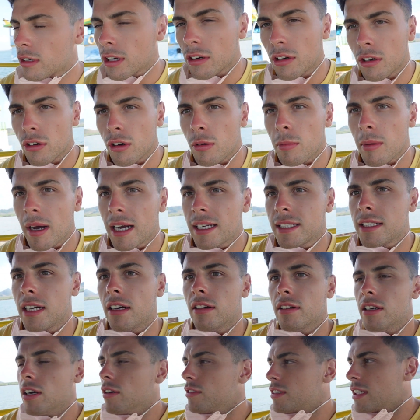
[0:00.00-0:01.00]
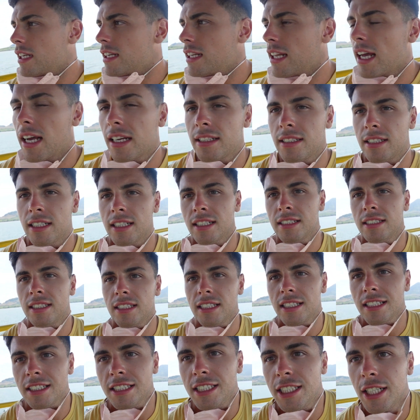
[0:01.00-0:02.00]
I'm going to go back down now to the taxi and
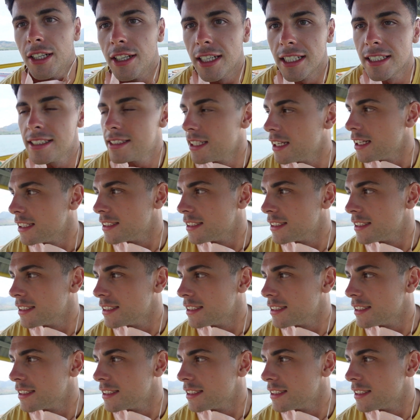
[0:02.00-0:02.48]
see if Julie's still